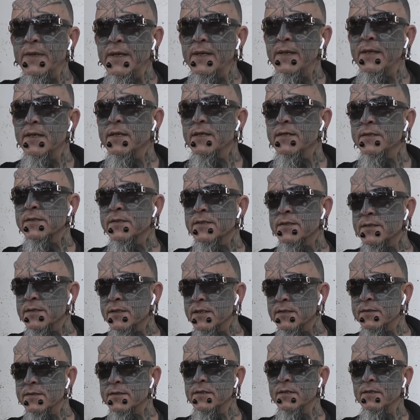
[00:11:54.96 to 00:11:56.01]

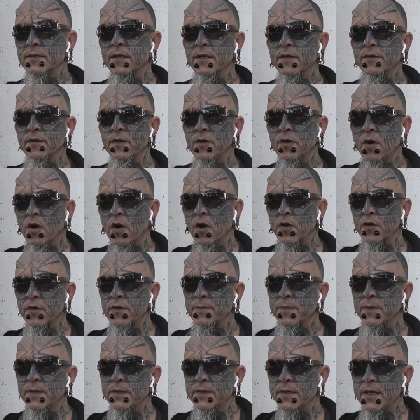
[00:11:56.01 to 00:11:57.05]
consistent in their
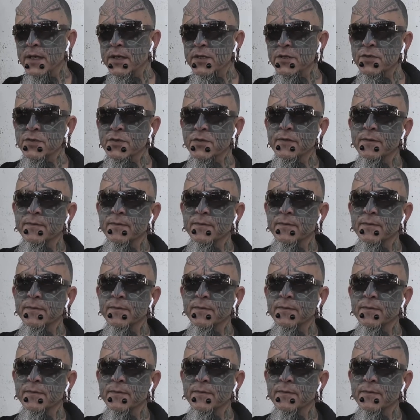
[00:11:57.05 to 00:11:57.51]
argumentation.